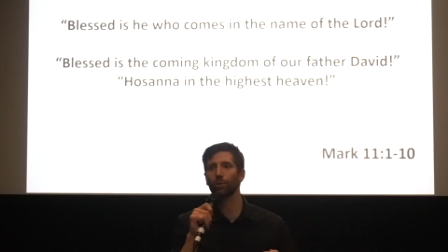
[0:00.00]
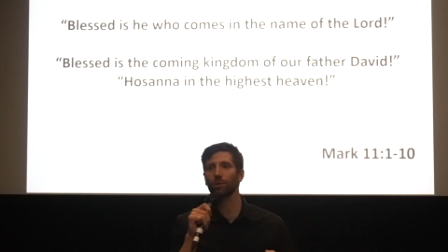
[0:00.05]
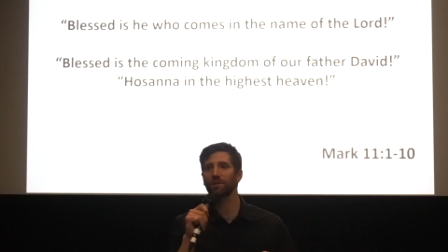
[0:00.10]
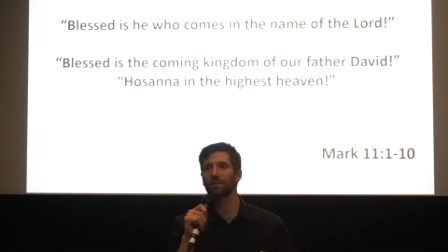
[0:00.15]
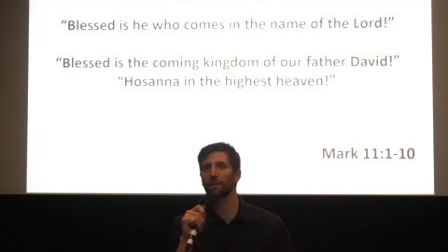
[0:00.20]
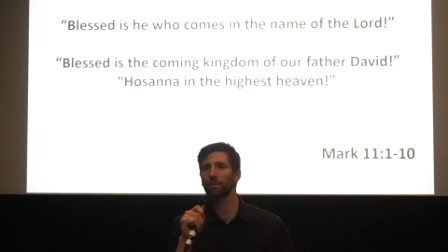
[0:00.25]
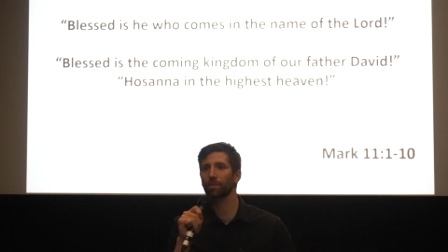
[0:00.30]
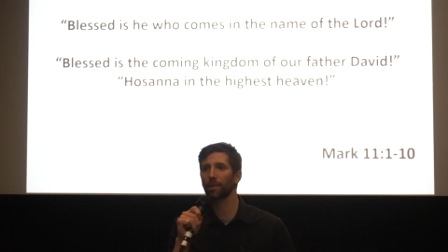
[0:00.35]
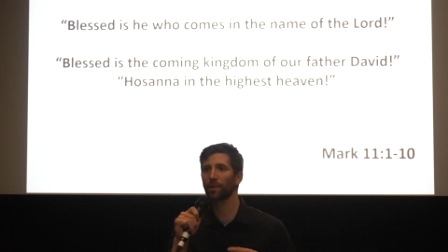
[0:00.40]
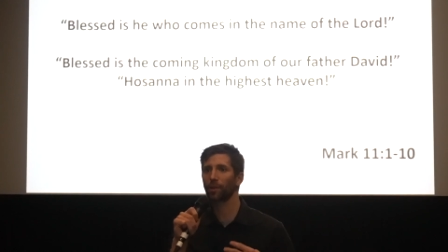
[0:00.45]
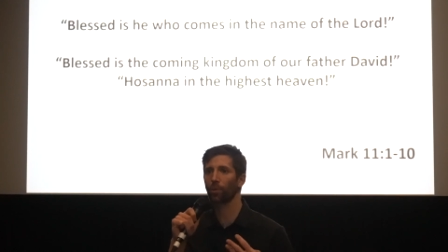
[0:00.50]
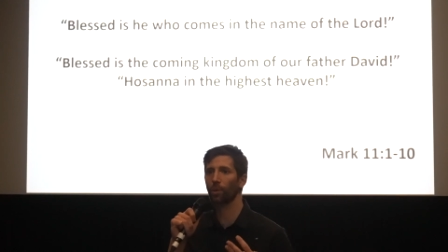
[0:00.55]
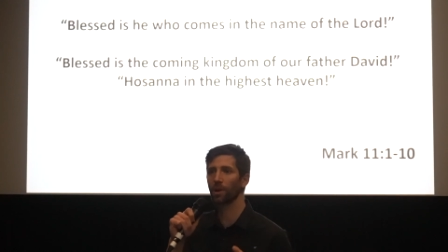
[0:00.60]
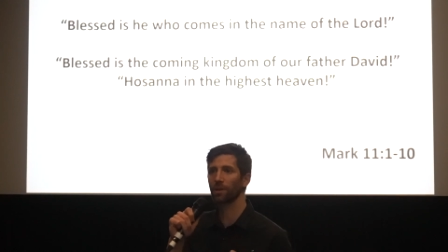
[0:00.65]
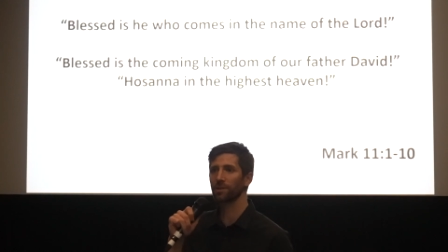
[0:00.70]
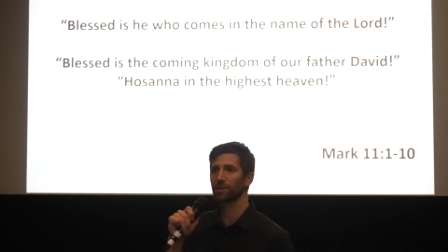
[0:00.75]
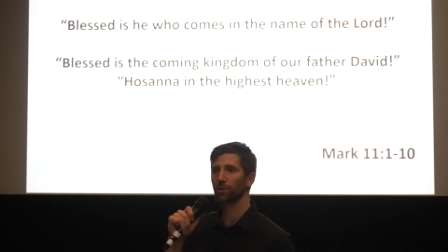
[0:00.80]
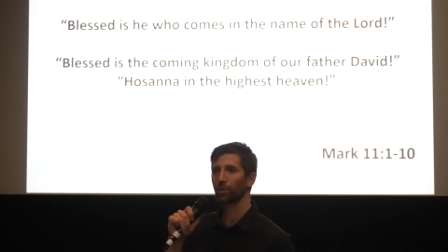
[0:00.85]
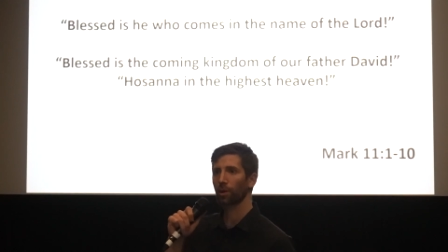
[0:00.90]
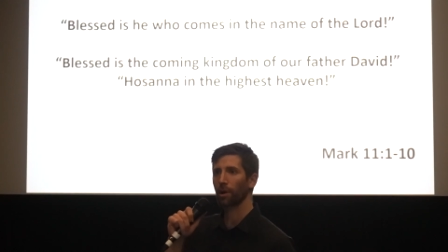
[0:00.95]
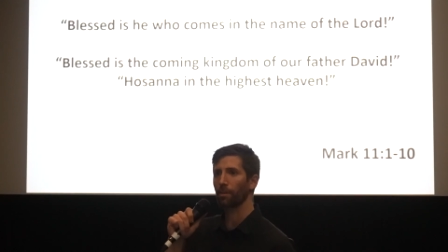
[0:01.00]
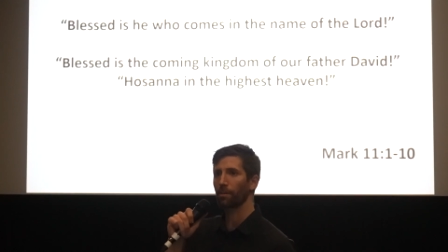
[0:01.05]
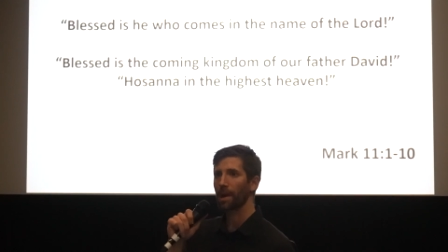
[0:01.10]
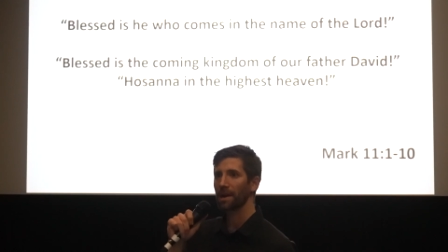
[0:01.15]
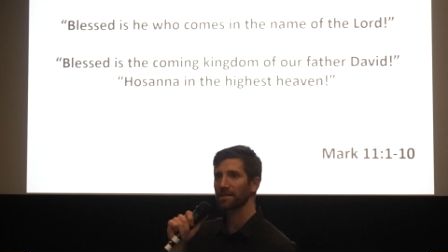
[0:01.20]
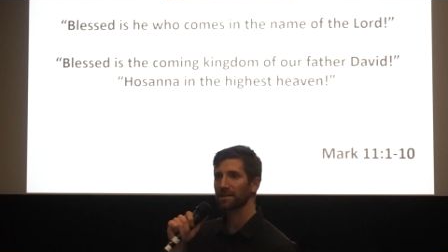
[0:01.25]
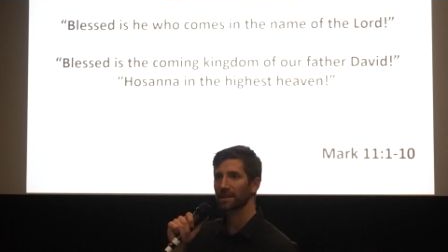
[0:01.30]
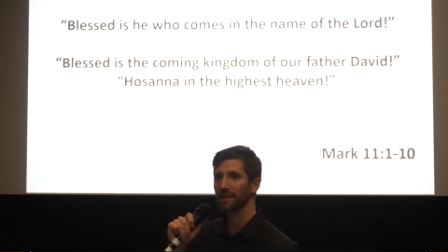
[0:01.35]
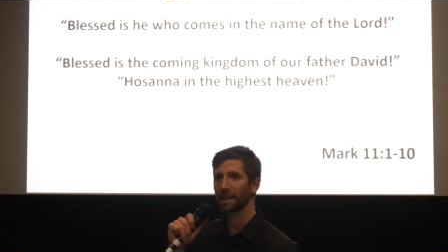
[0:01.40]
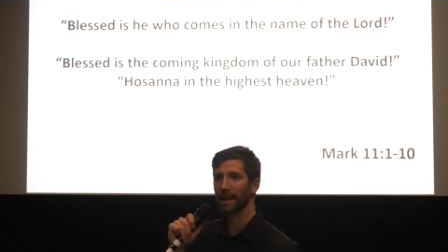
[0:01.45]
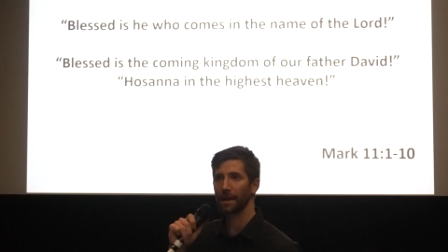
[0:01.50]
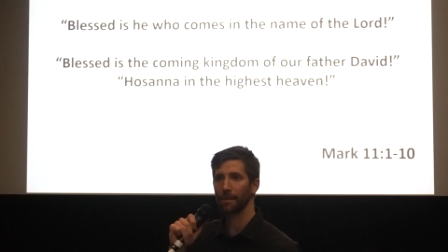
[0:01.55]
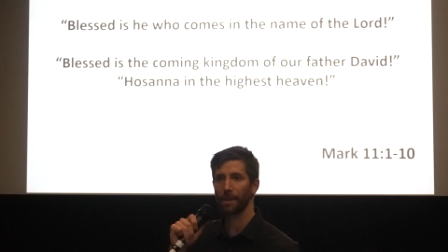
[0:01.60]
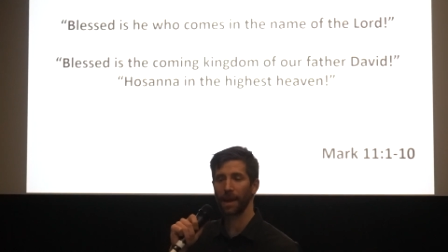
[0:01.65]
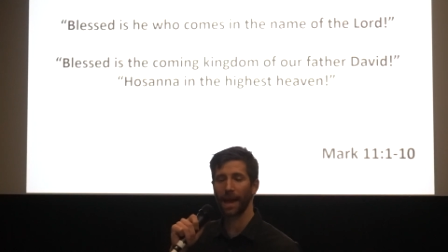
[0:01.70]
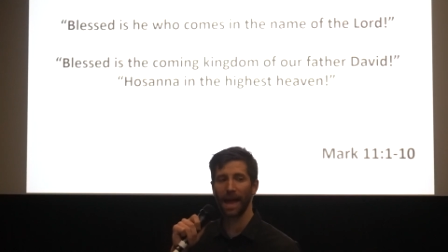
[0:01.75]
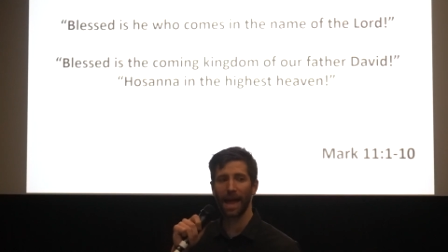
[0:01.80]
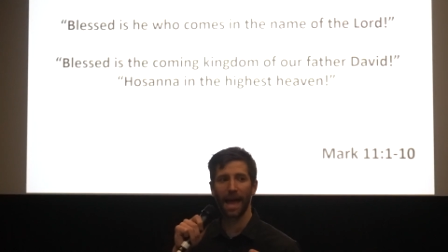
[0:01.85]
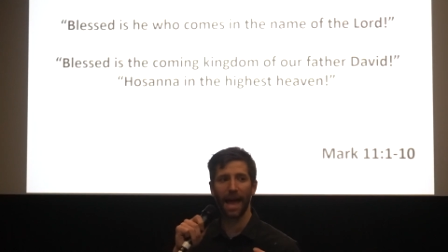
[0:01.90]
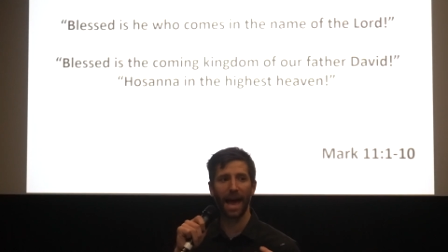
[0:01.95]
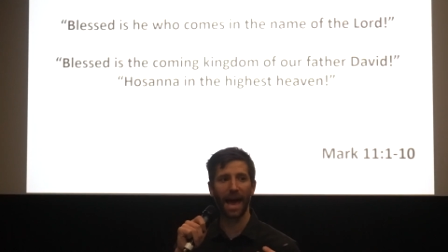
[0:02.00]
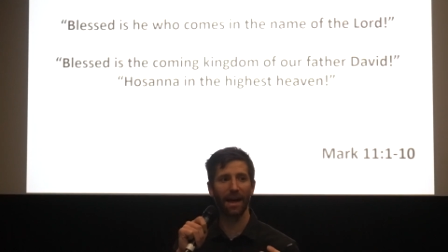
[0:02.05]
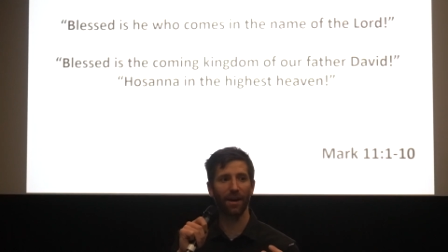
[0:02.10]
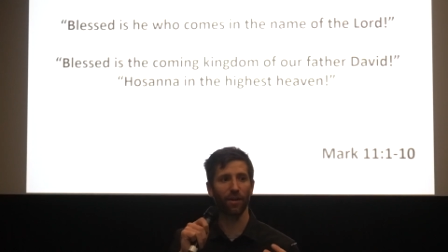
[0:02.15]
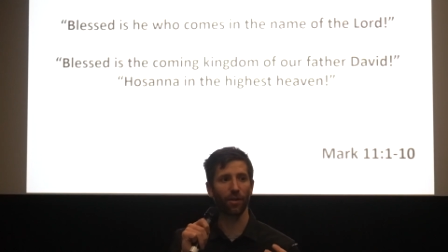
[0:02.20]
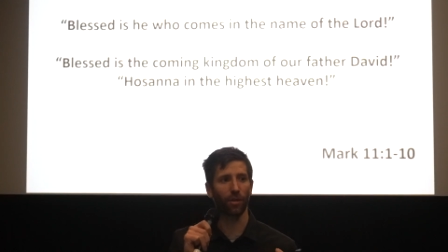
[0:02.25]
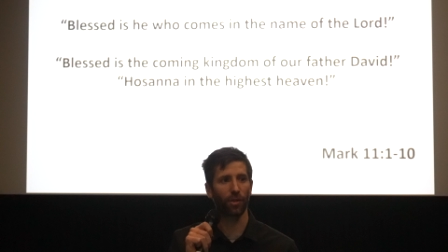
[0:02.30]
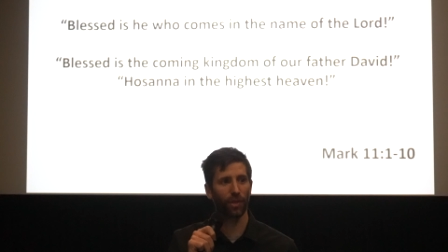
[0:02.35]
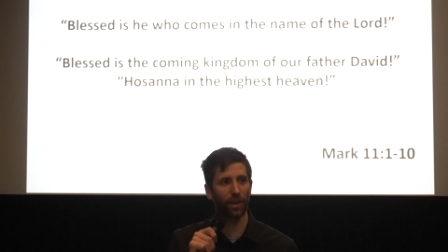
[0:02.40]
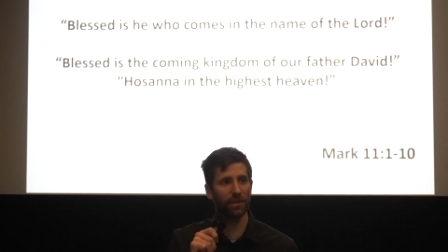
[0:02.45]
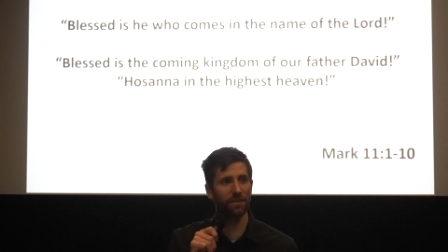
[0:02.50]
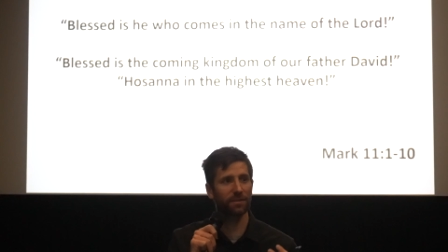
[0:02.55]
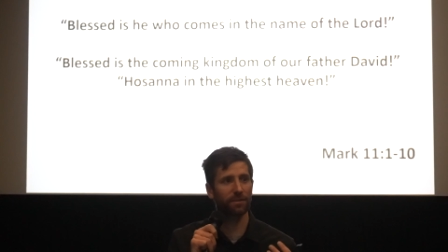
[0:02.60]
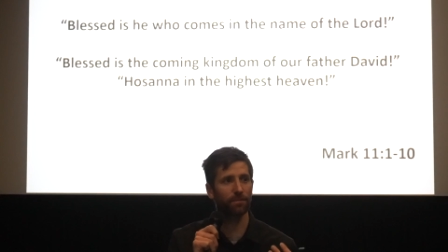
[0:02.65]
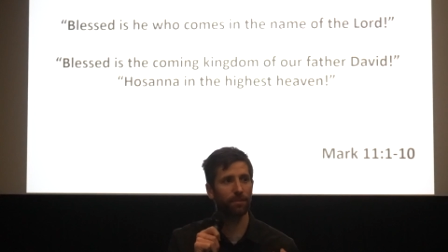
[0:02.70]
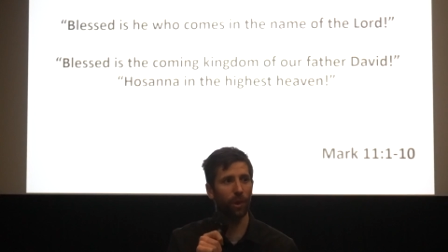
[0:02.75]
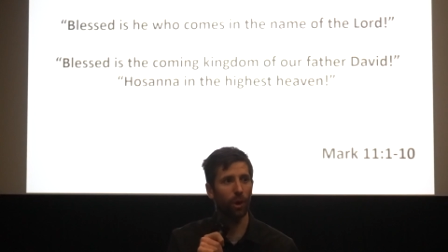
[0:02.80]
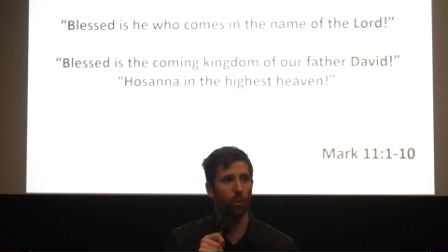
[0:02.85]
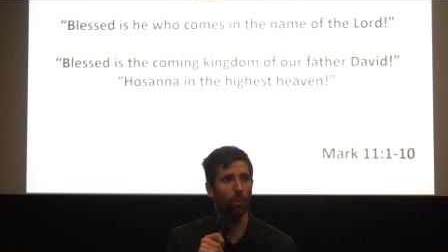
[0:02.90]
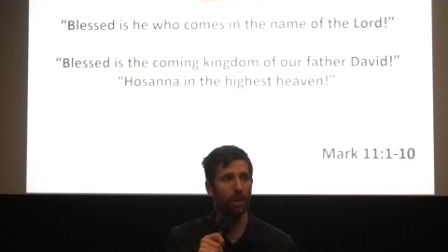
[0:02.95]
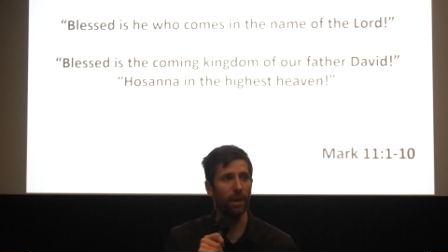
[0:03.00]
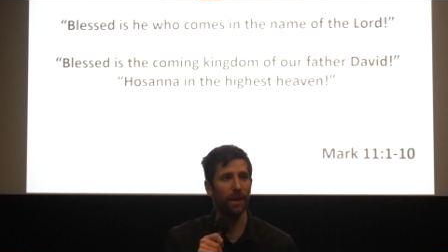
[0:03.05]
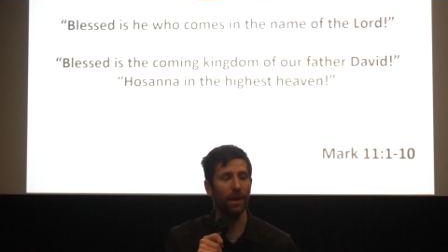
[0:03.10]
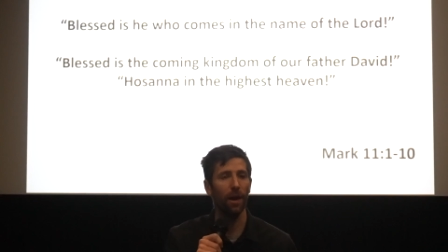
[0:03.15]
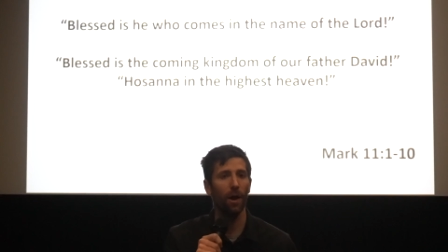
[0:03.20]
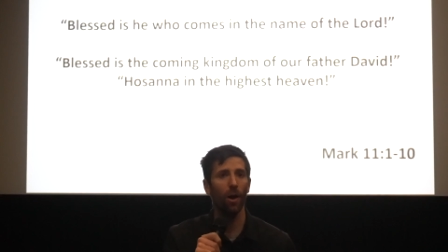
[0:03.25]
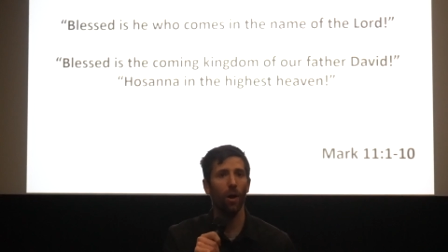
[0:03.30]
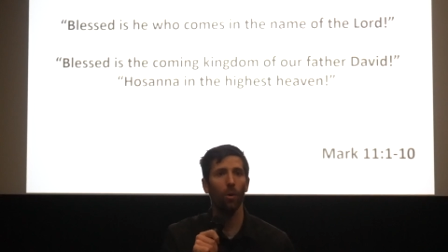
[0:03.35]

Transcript: were simply the ones who were oppressing them at this moment.